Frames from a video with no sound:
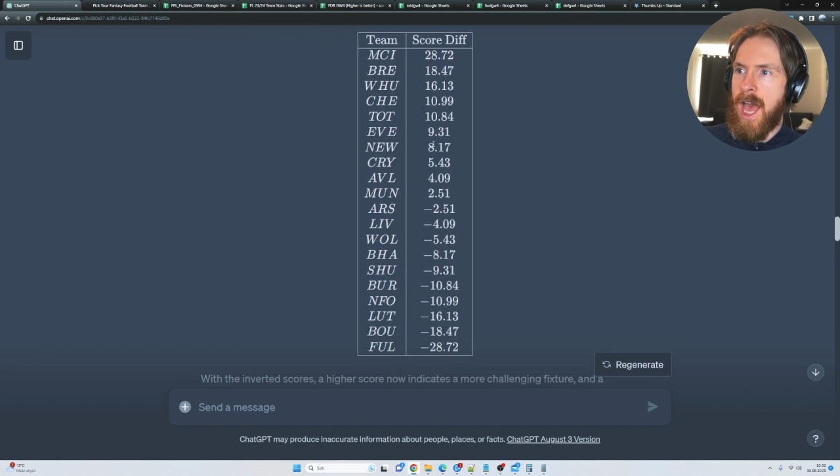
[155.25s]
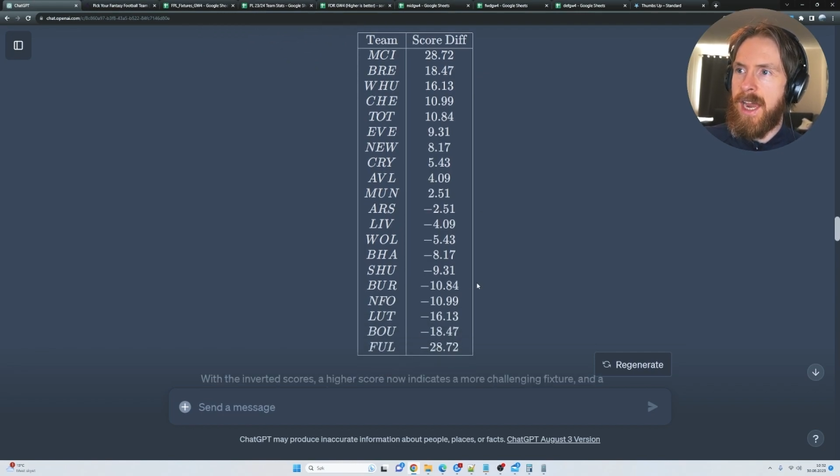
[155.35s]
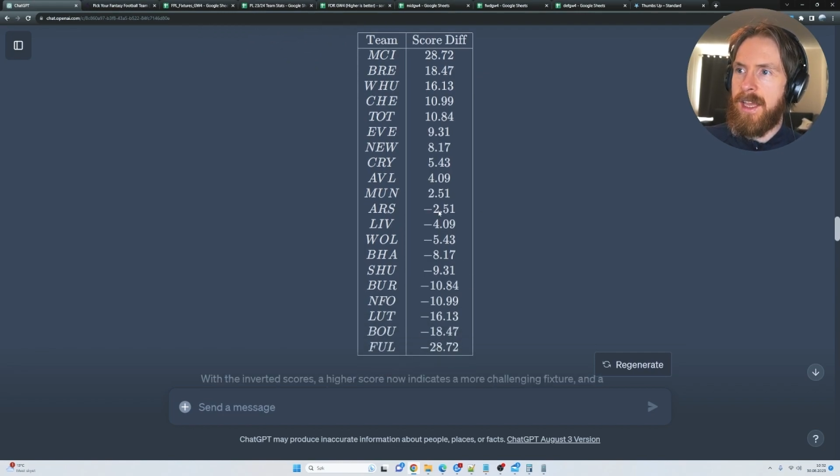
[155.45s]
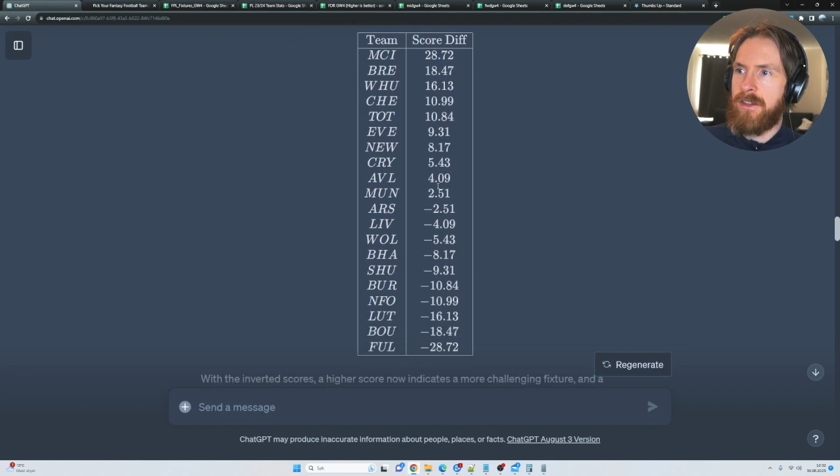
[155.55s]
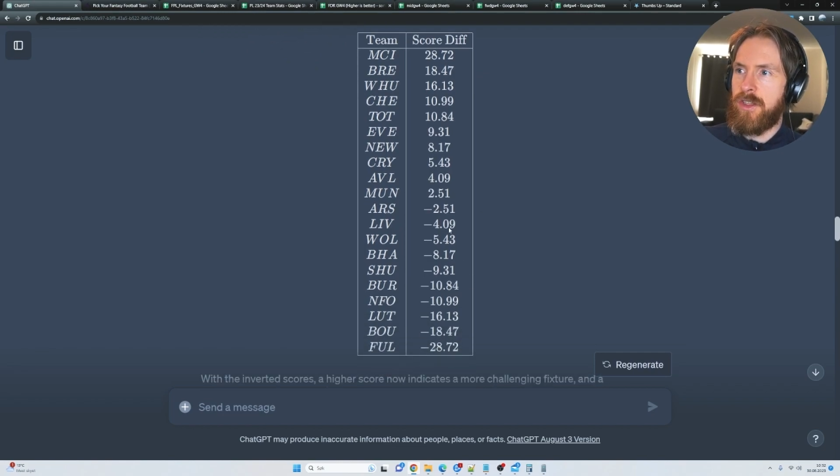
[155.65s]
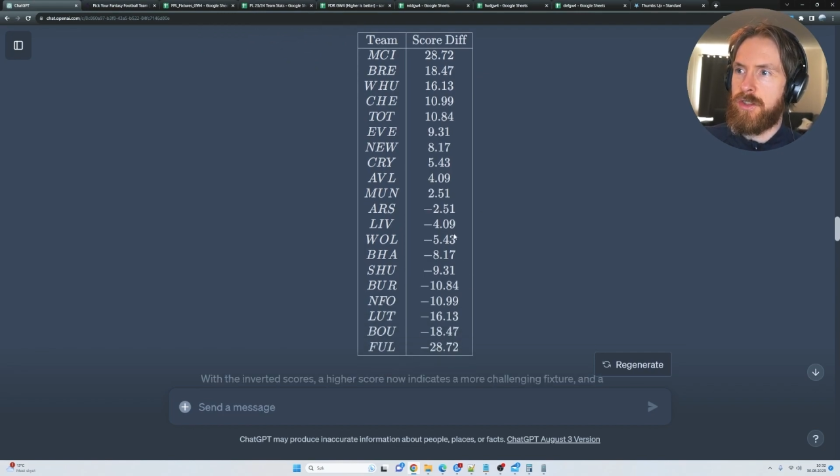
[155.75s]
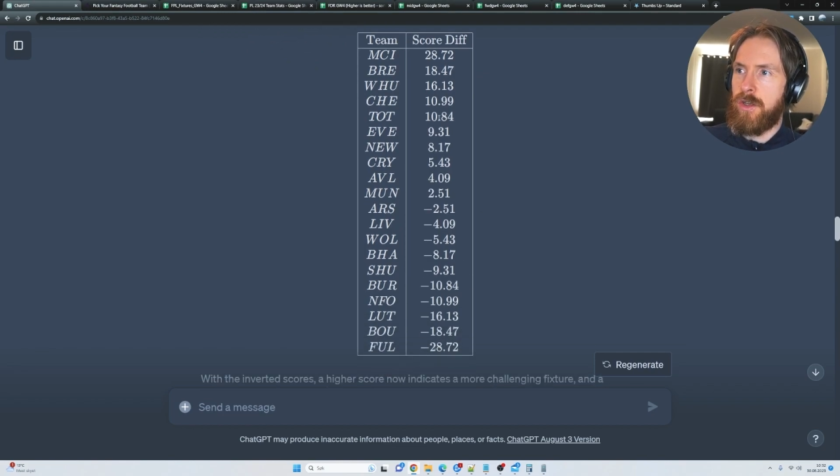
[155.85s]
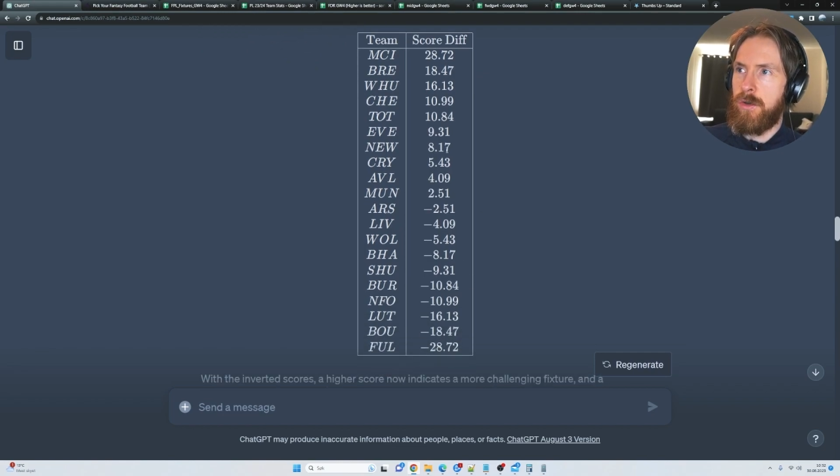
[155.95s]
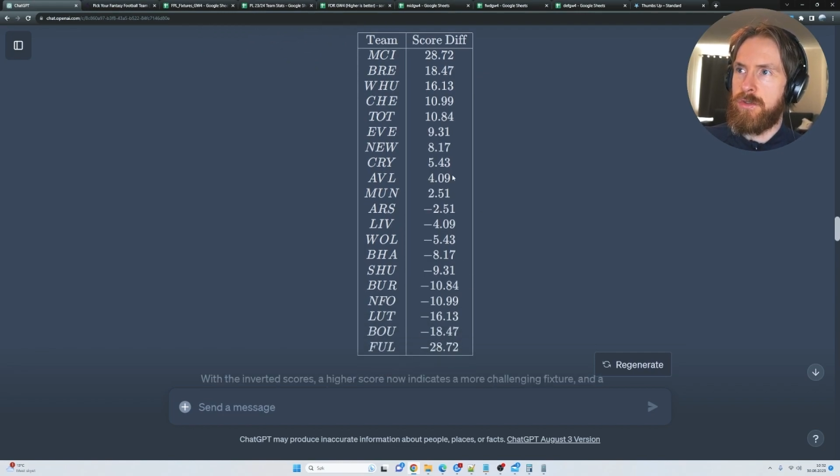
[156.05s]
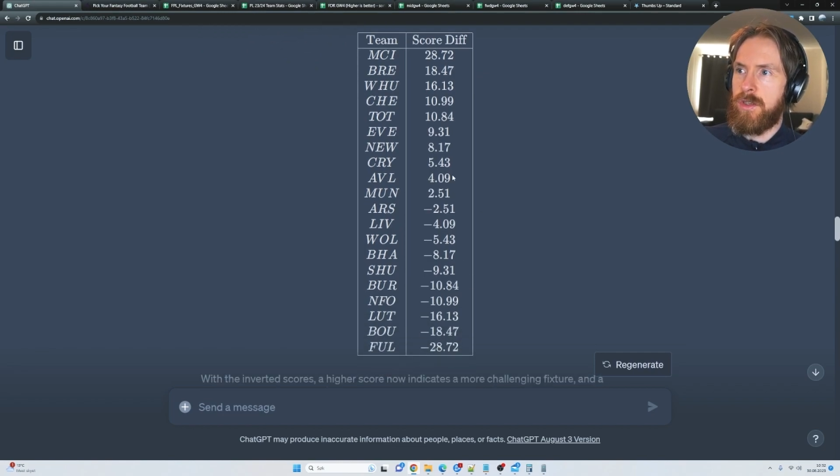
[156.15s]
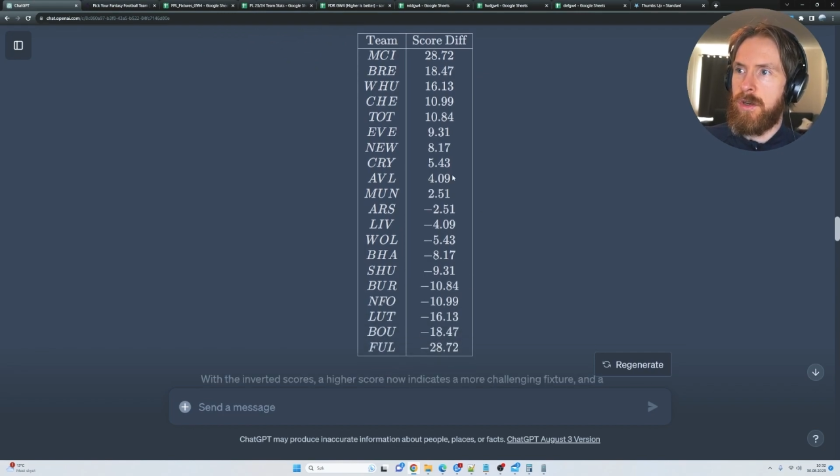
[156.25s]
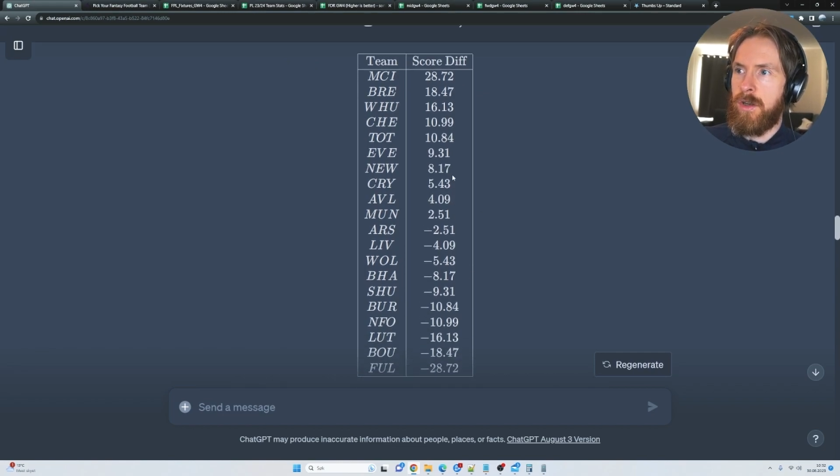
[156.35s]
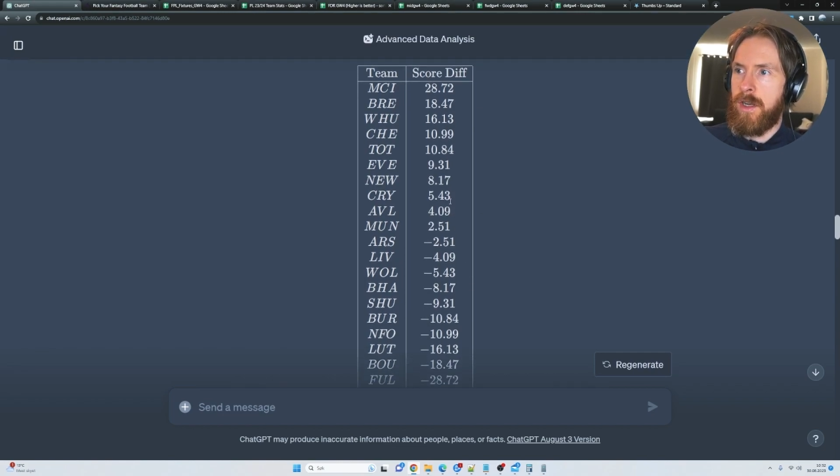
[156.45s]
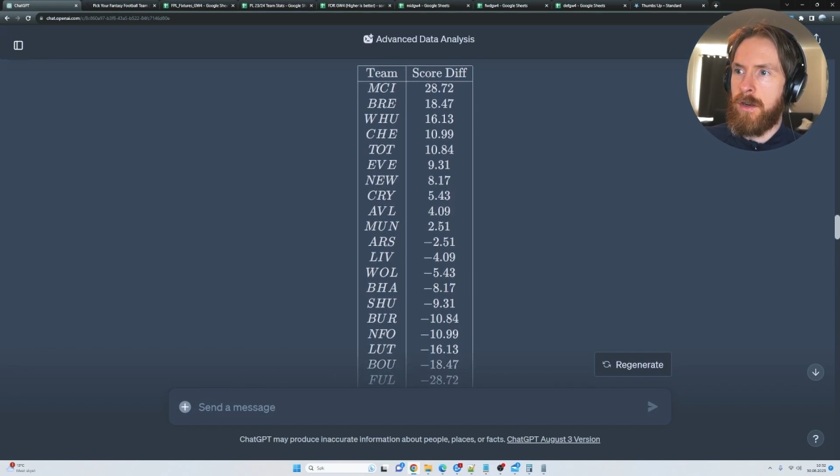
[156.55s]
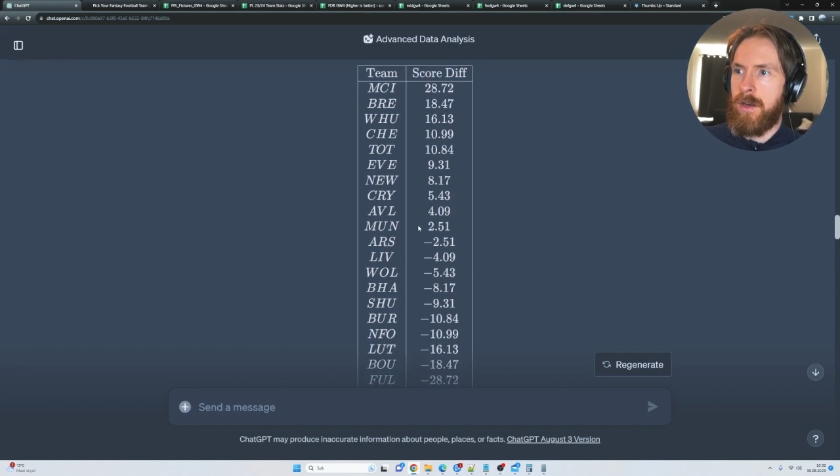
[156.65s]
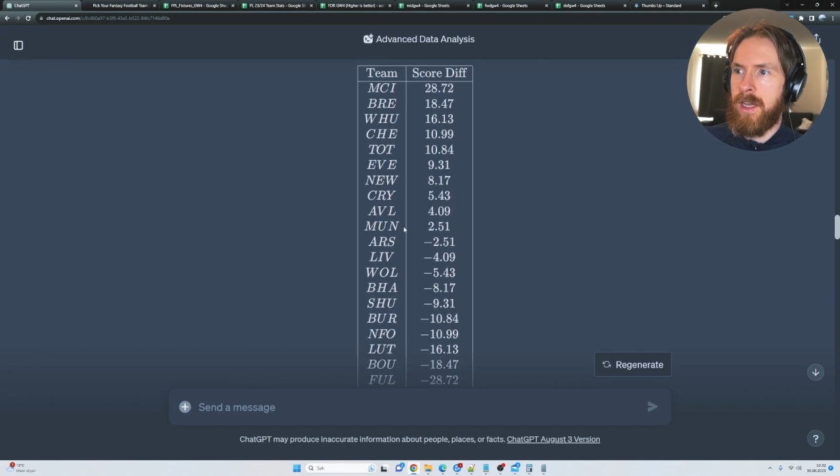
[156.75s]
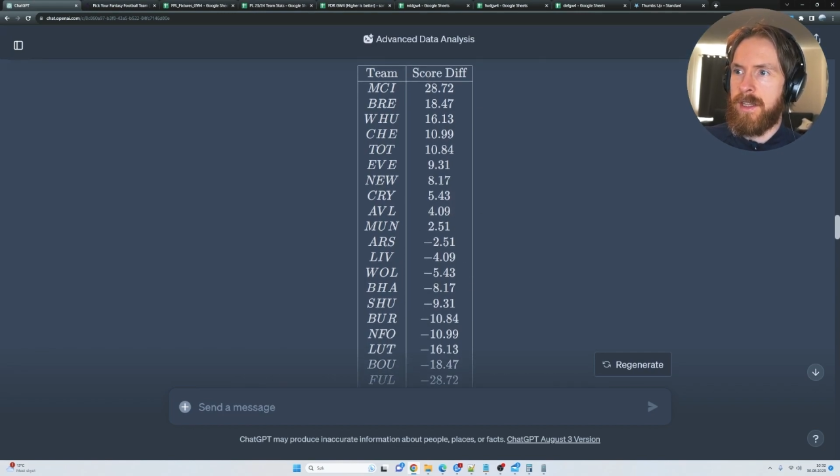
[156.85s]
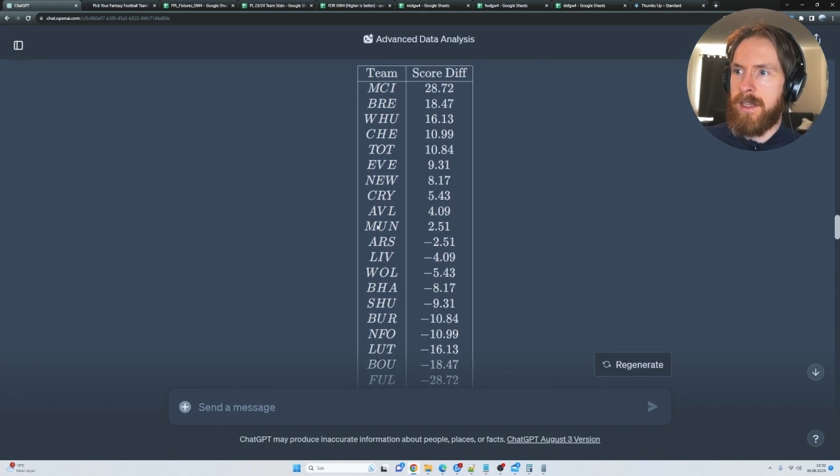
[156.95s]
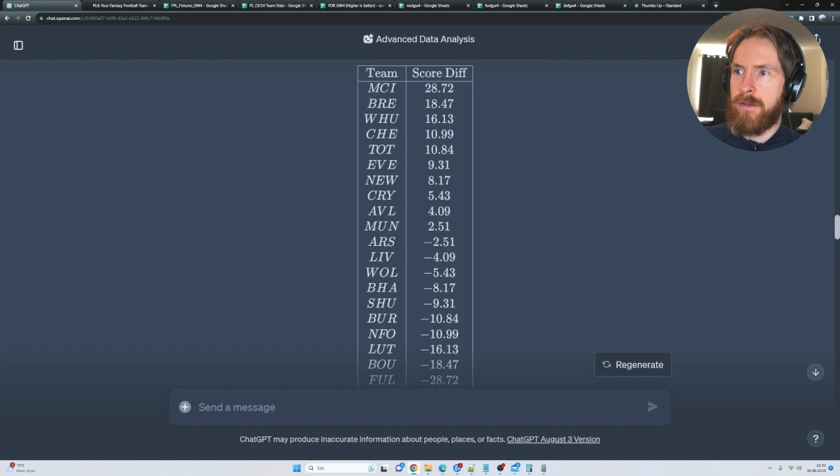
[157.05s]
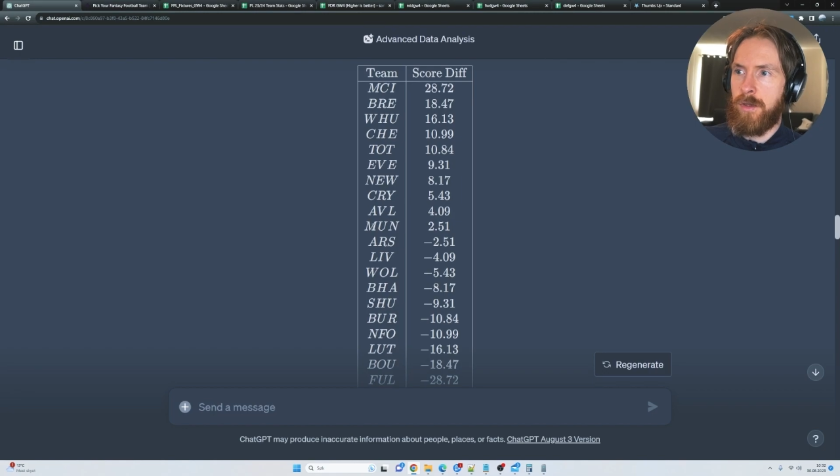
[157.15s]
and it just goes on and on like that.